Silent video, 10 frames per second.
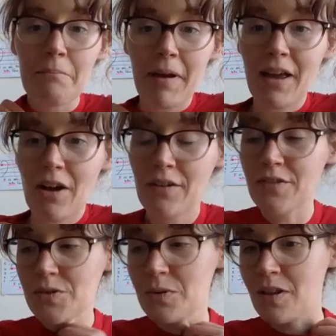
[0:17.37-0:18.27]

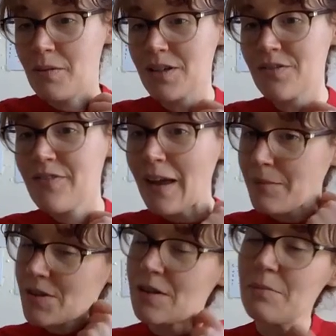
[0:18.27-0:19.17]
Beethoven's one of the most
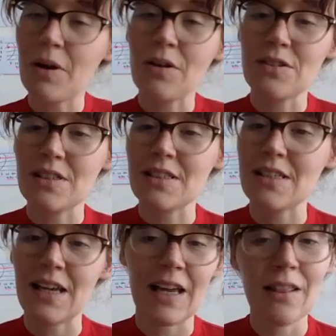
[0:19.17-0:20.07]
famous composers
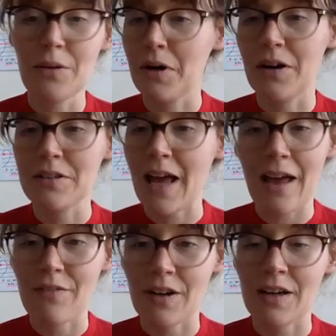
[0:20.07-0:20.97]
in the world
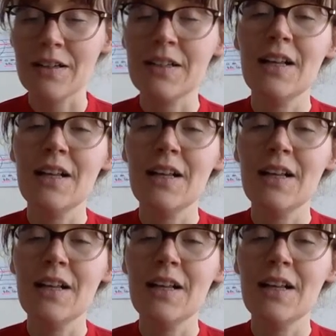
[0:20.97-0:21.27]
ever.